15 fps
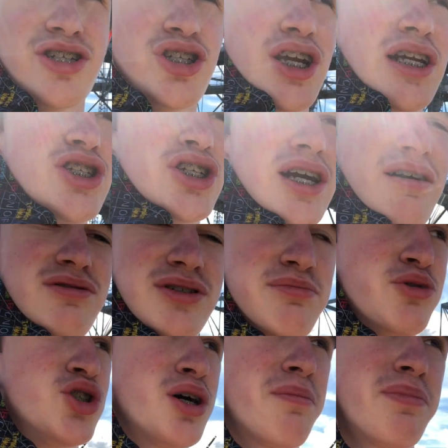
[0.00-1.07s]
changing out
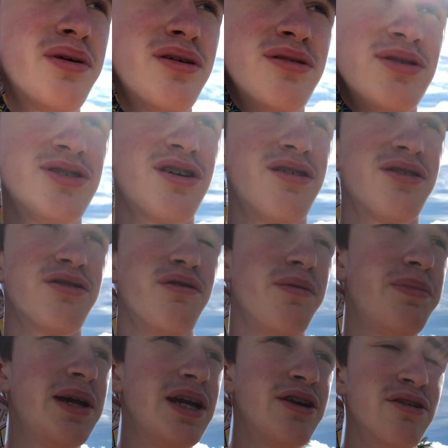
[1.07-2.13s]
some jumpers on the
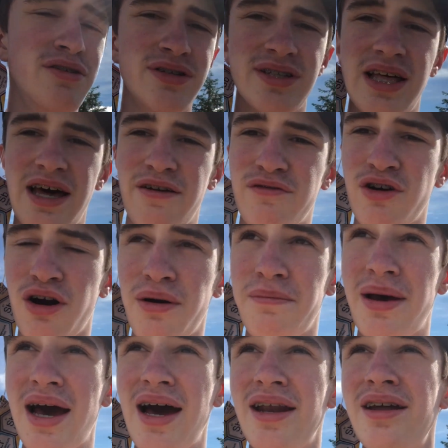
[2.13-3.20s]
repeaters that have gone
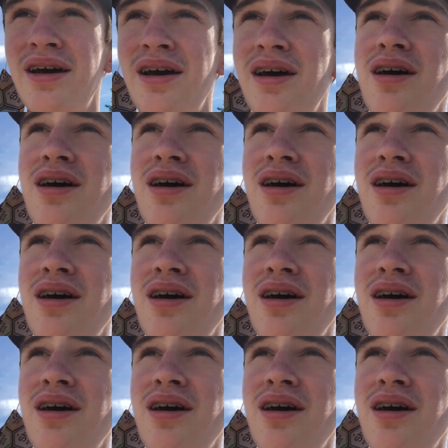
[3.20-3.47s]
bad.